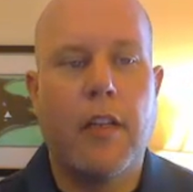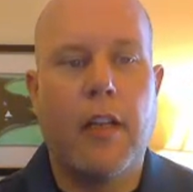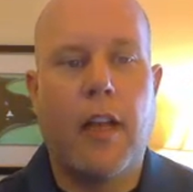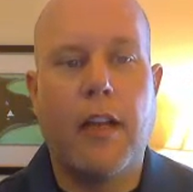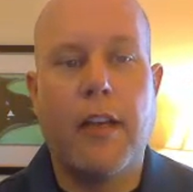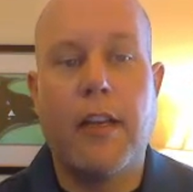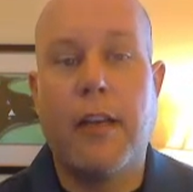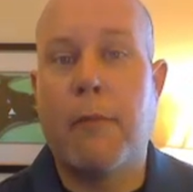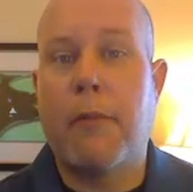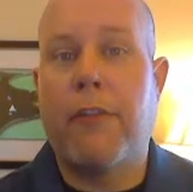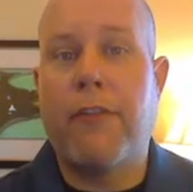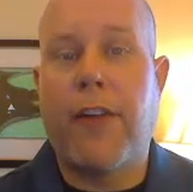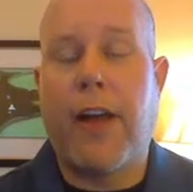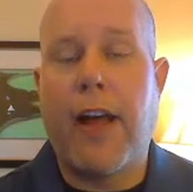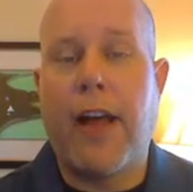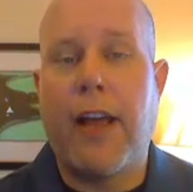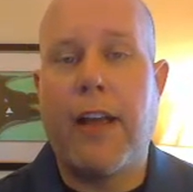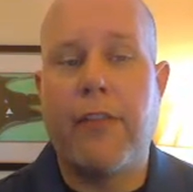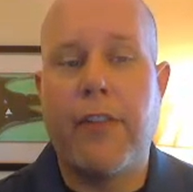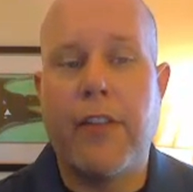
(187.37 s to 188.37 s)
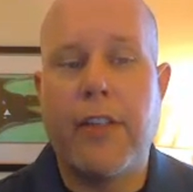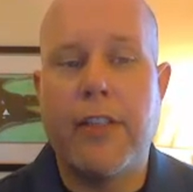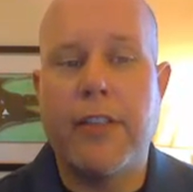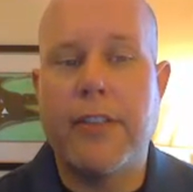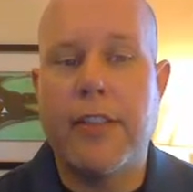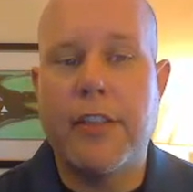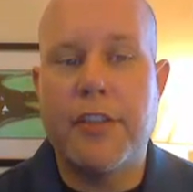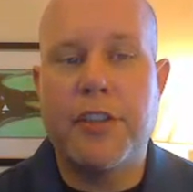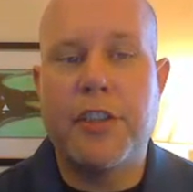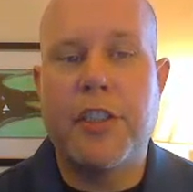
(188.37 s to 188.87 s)
Number 5 is
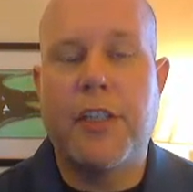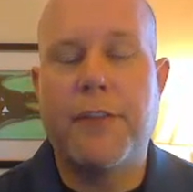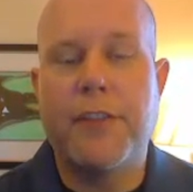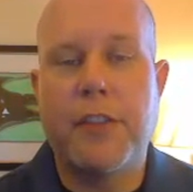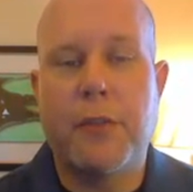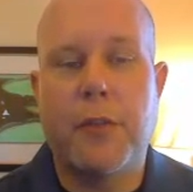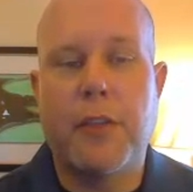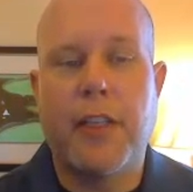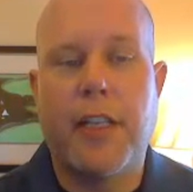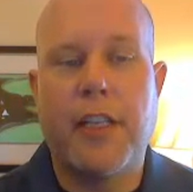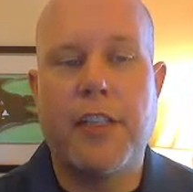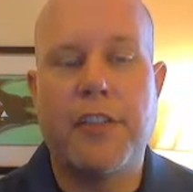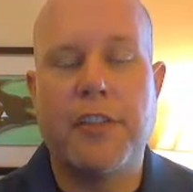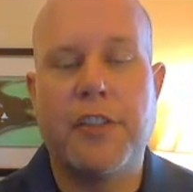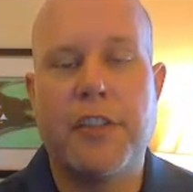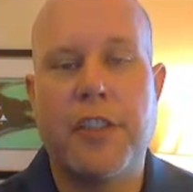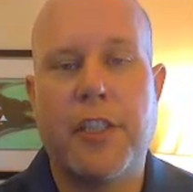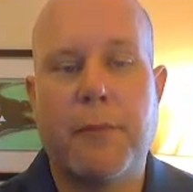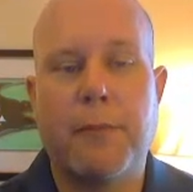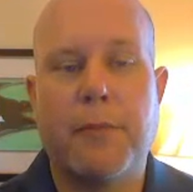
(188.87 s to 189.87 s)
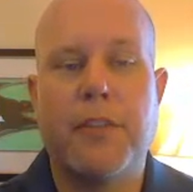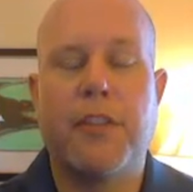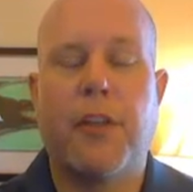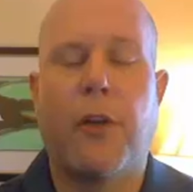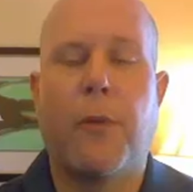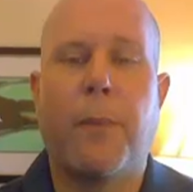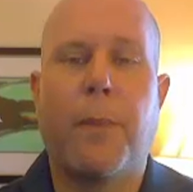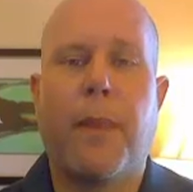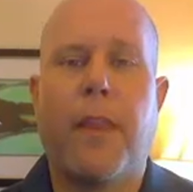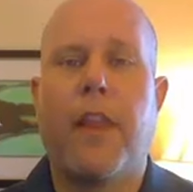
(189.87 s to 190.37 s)
it shifts the relationship.
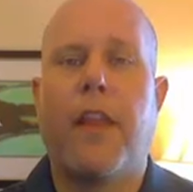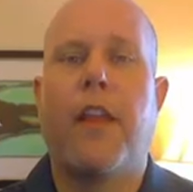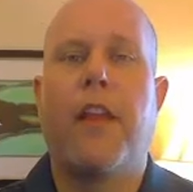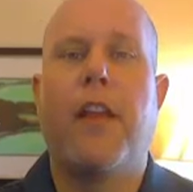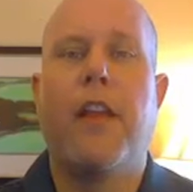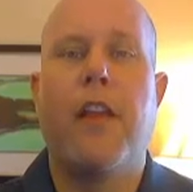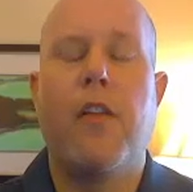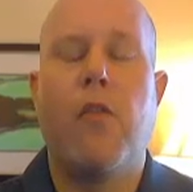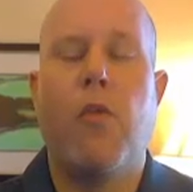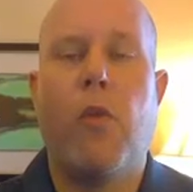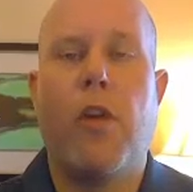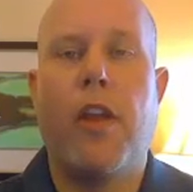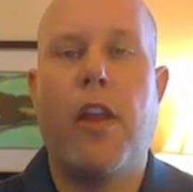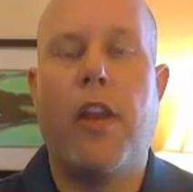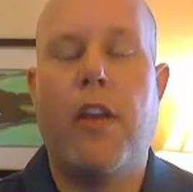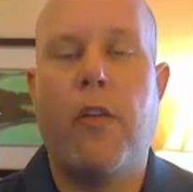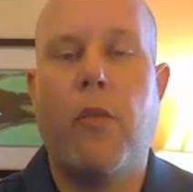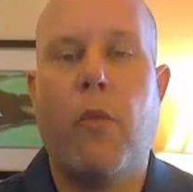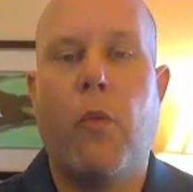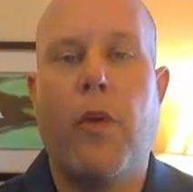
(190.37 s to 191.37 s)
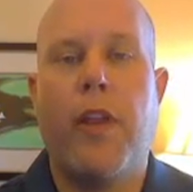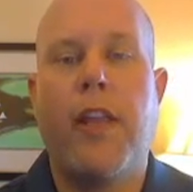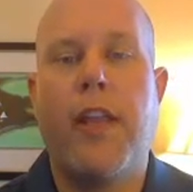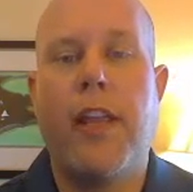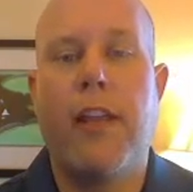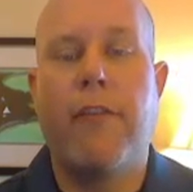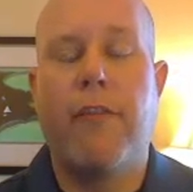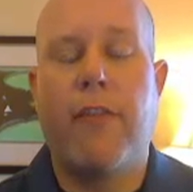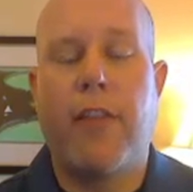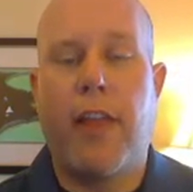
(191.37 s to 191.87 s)
So when we
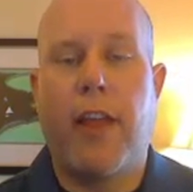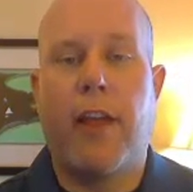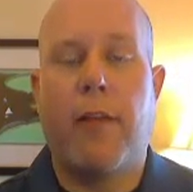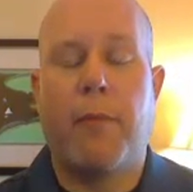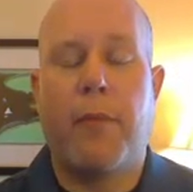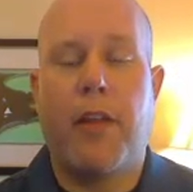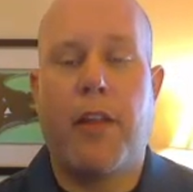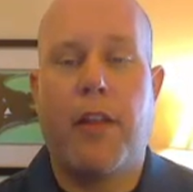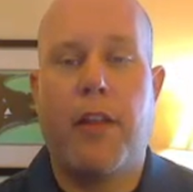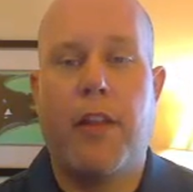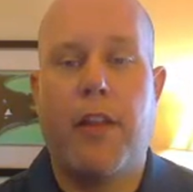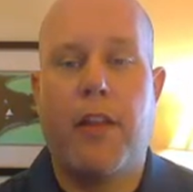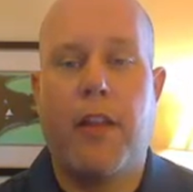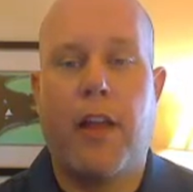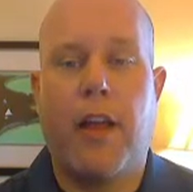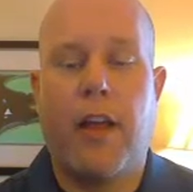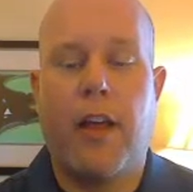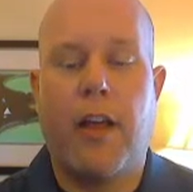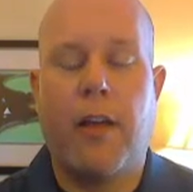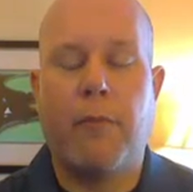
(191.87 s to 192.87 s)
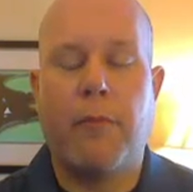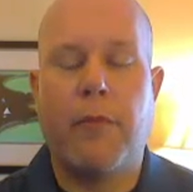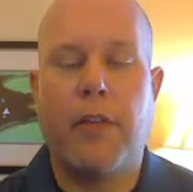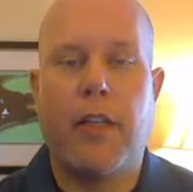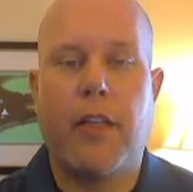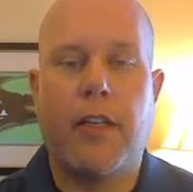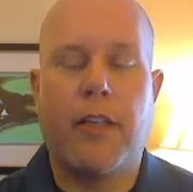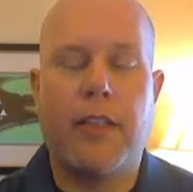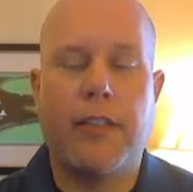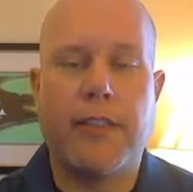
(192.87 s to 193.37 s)
give them
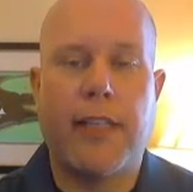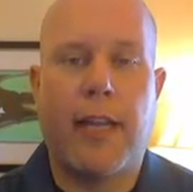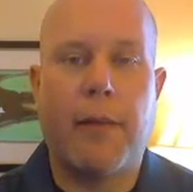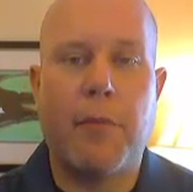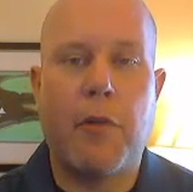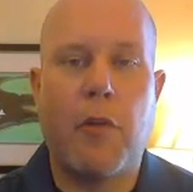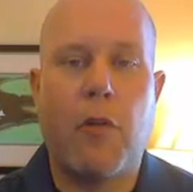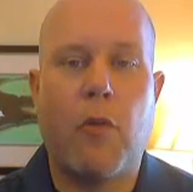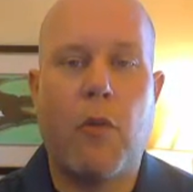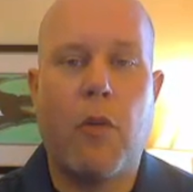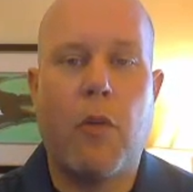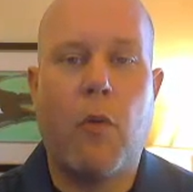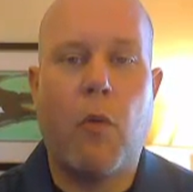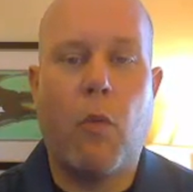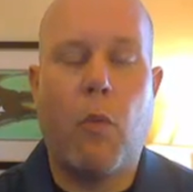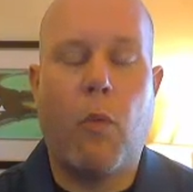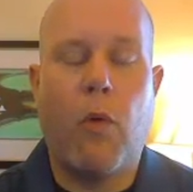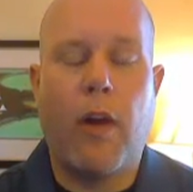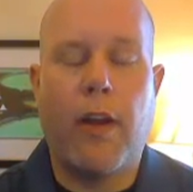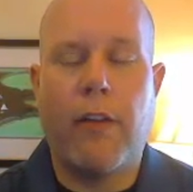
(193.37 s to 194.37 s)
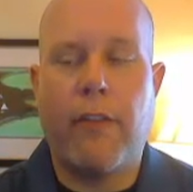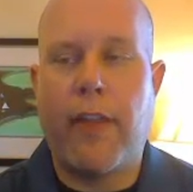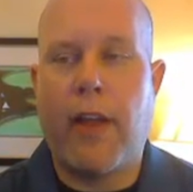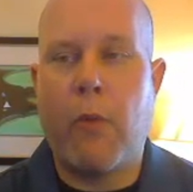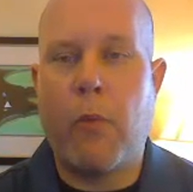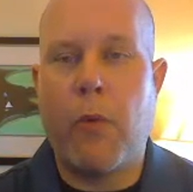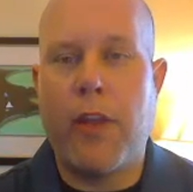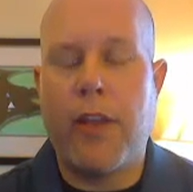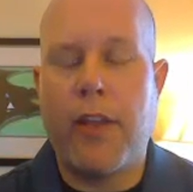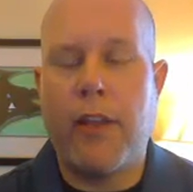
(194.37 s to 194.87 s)
an example, one of that
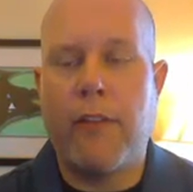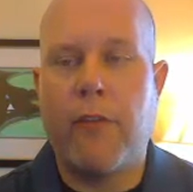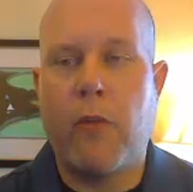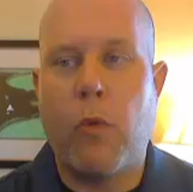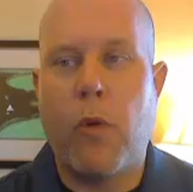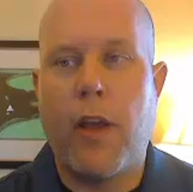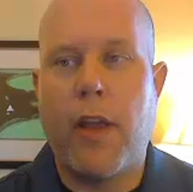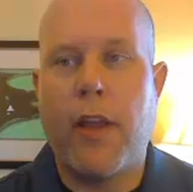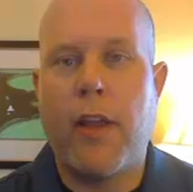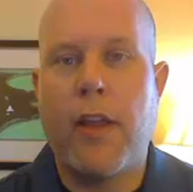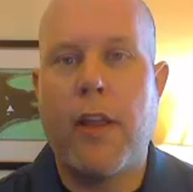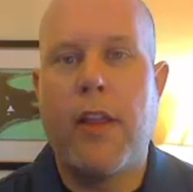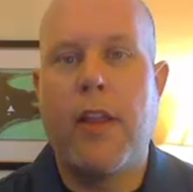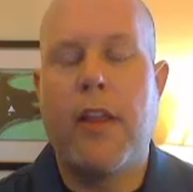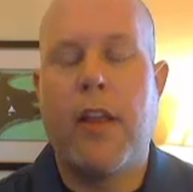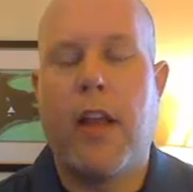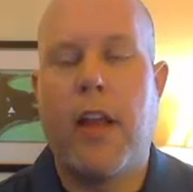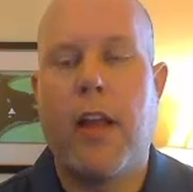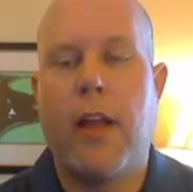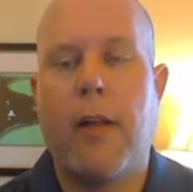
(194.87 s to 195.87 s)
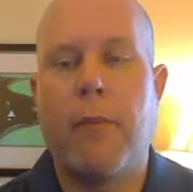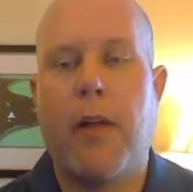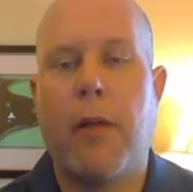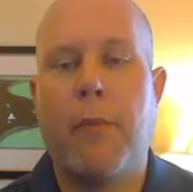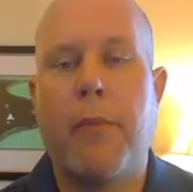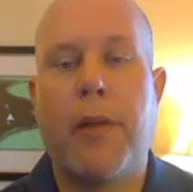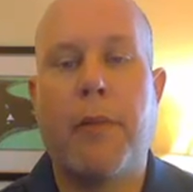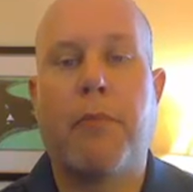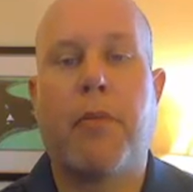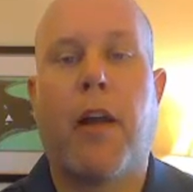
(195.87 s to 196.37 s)
we give away, a
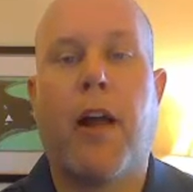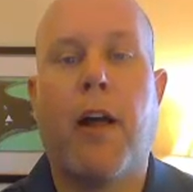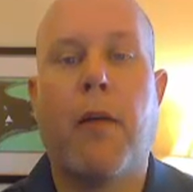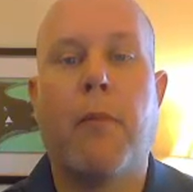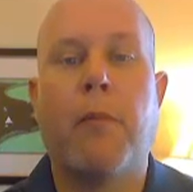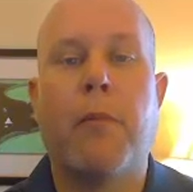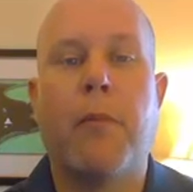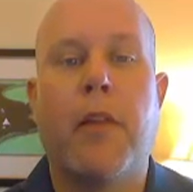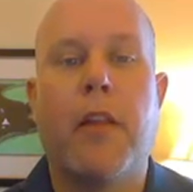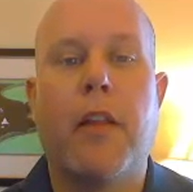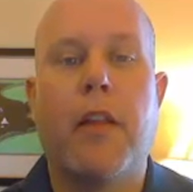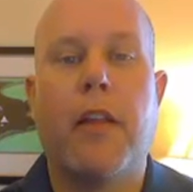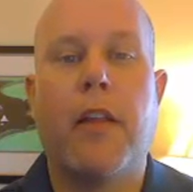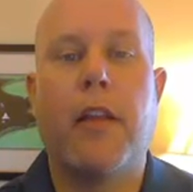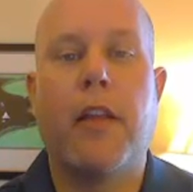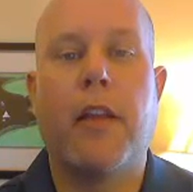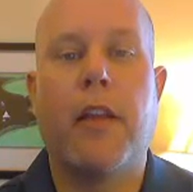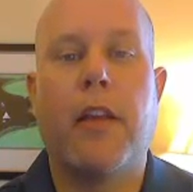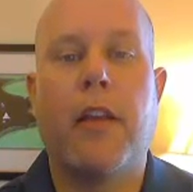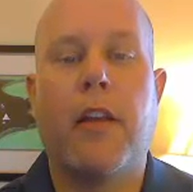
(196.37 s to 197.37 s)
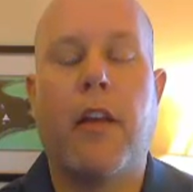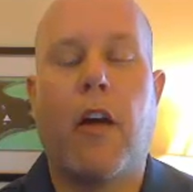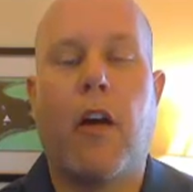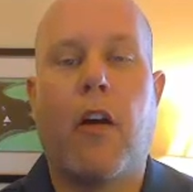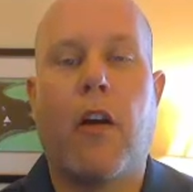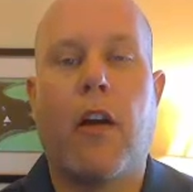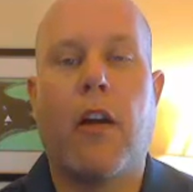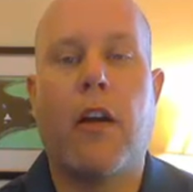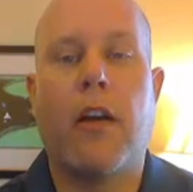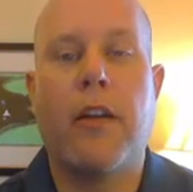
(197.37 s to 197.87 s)
big problem in
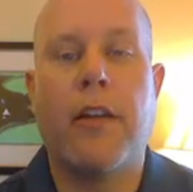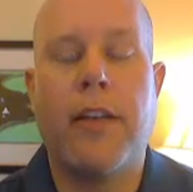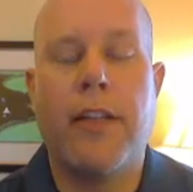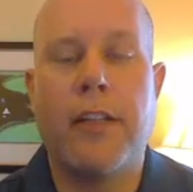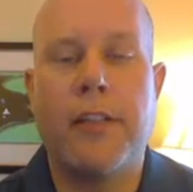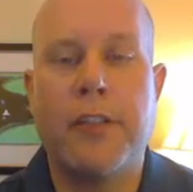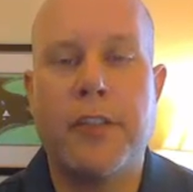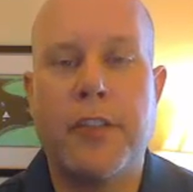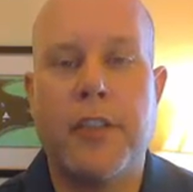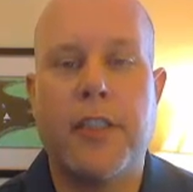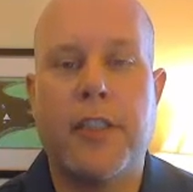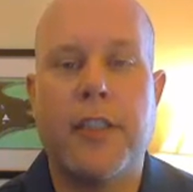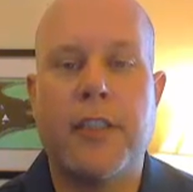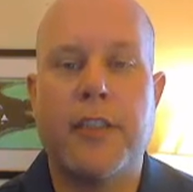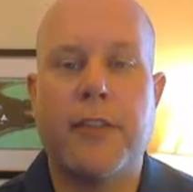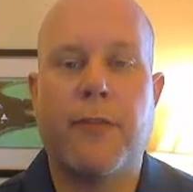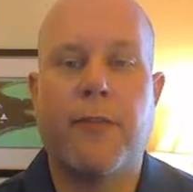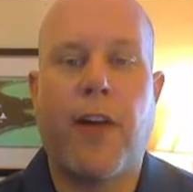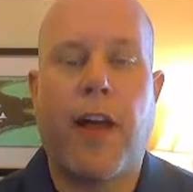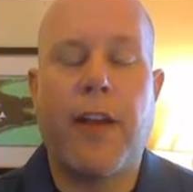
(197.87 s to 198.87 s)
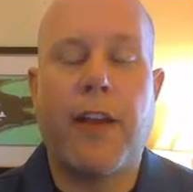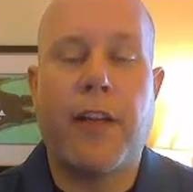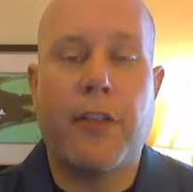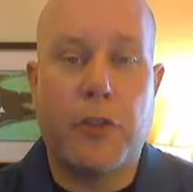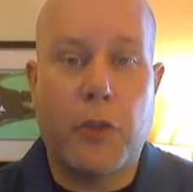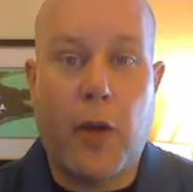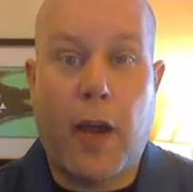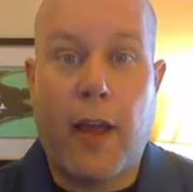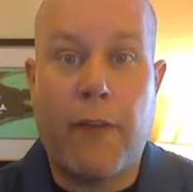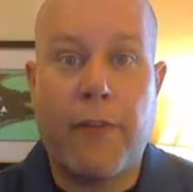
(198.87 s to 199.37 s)
our niche is finding
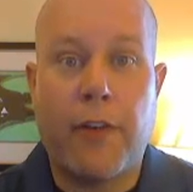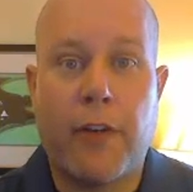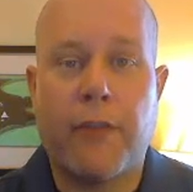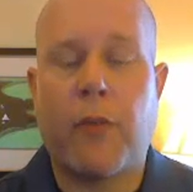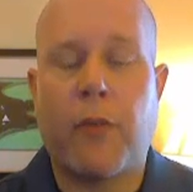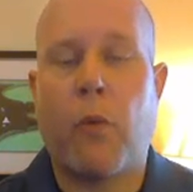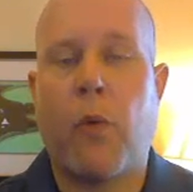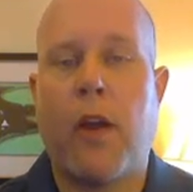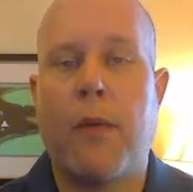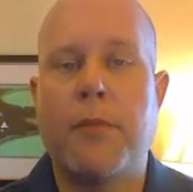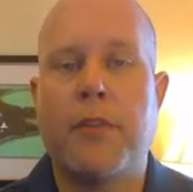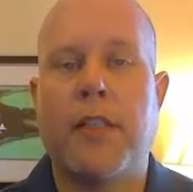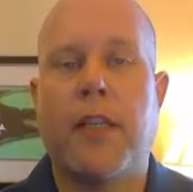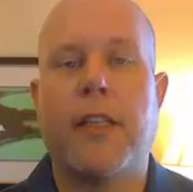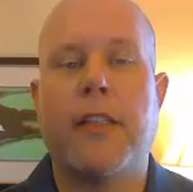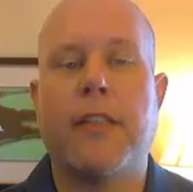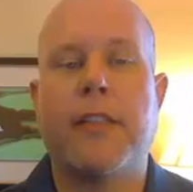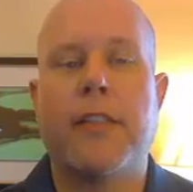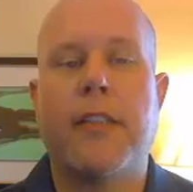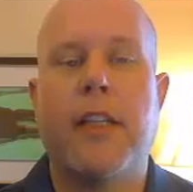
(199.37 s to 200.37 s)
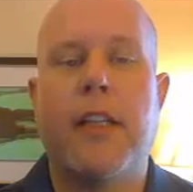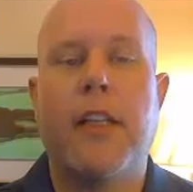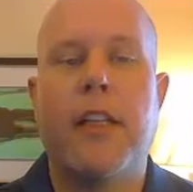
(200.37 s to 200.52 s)
traffic for websites.